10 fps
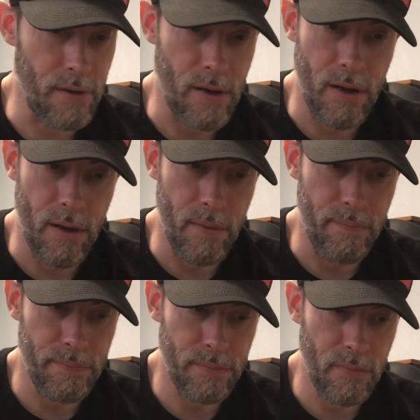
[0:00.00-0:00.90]

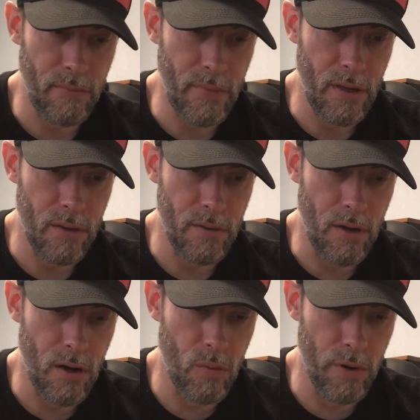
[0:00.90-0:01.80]
Um, the
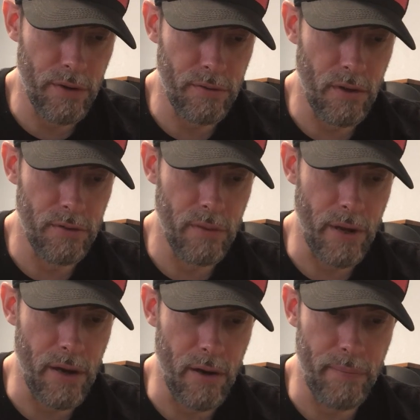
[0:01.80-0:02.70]
artwork is all done
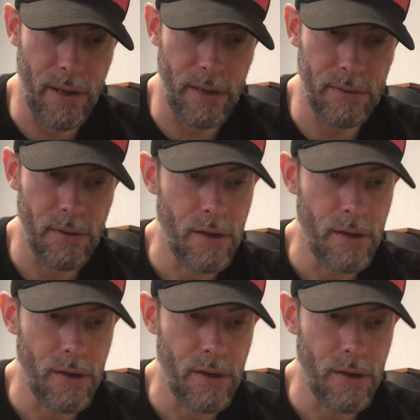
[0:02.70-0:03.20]
by Eric Pink,